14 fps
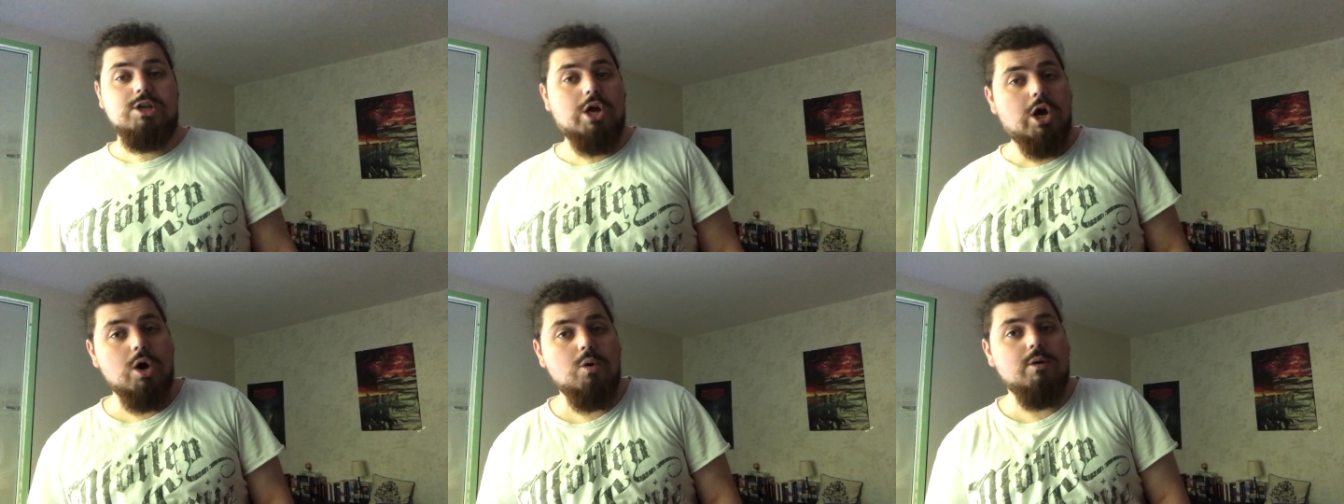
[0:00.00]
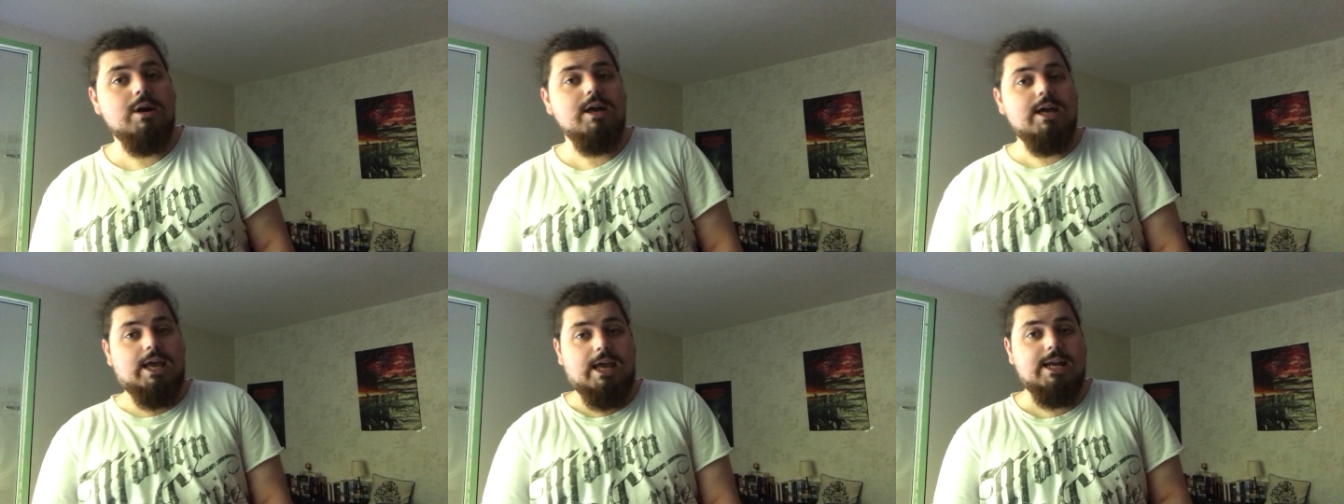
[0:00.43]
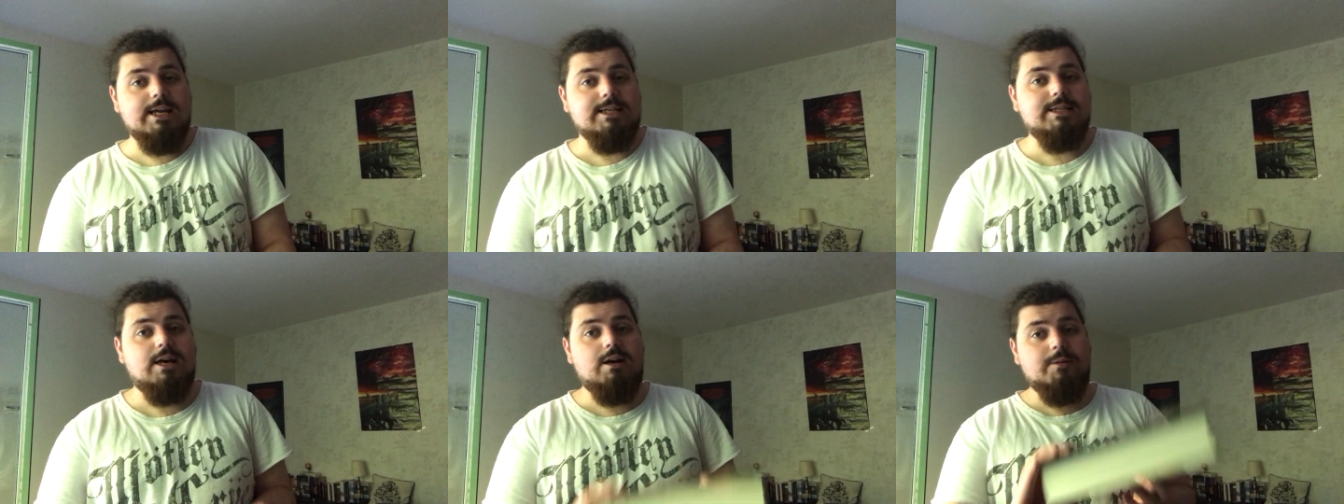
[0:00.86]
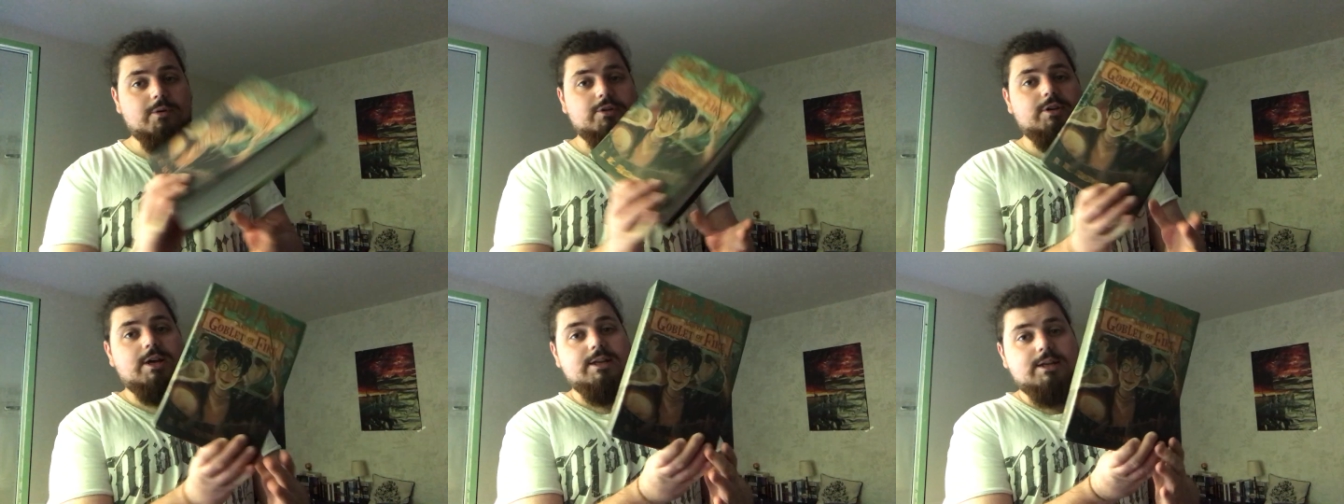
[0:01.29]
know it is Harry
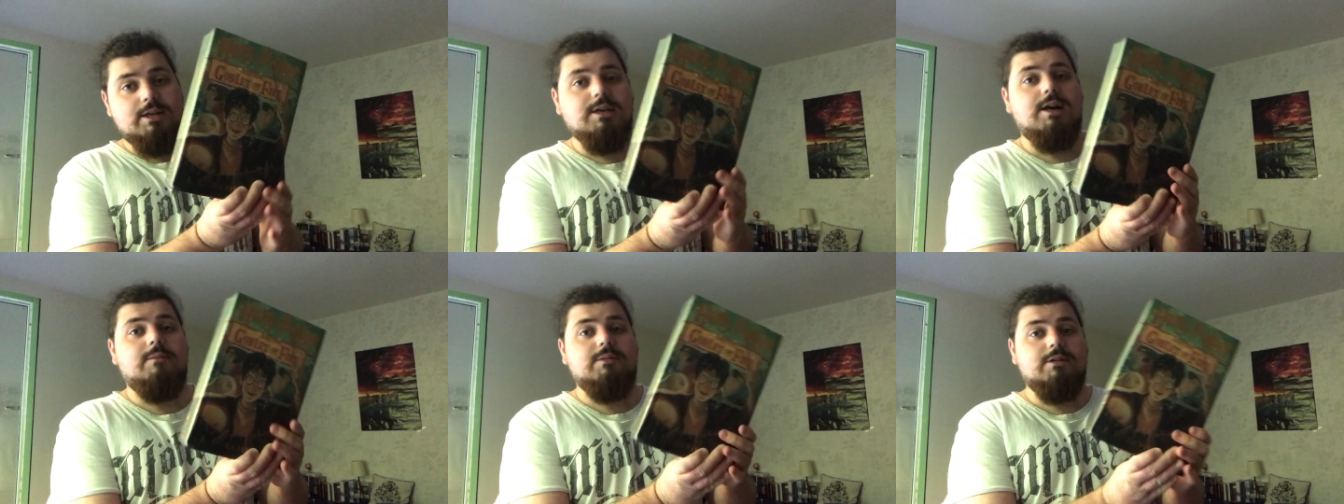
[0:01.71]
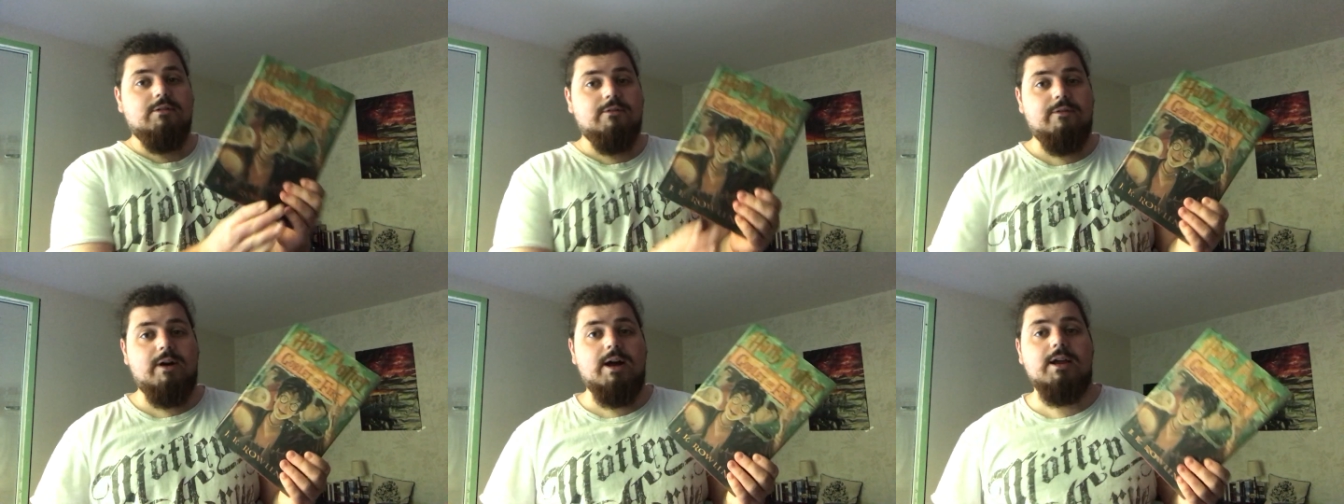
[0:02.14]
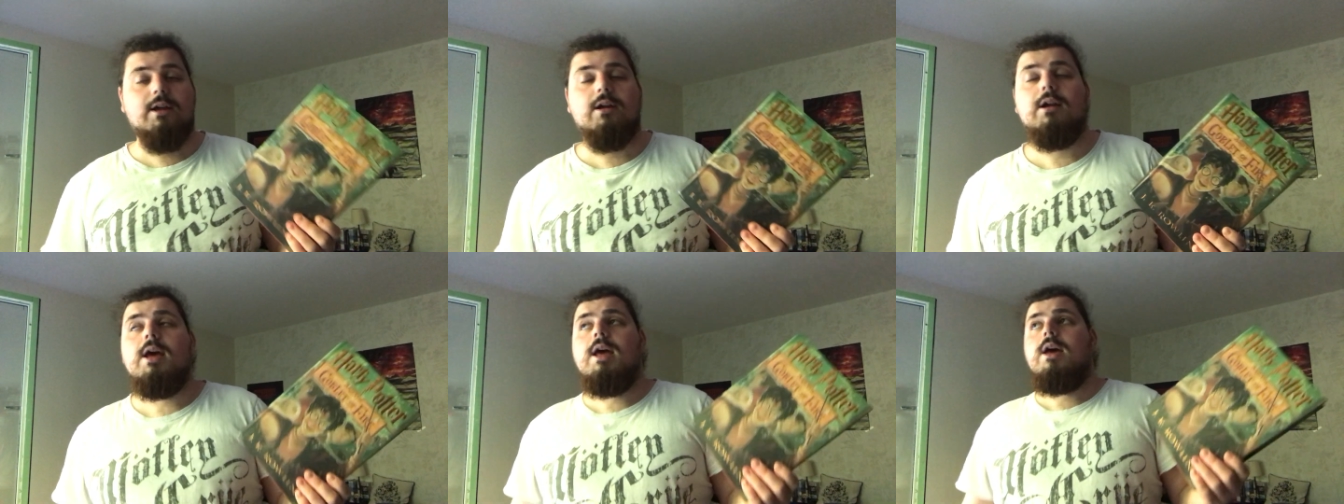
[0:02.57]
Potter and the Goblet of Fire.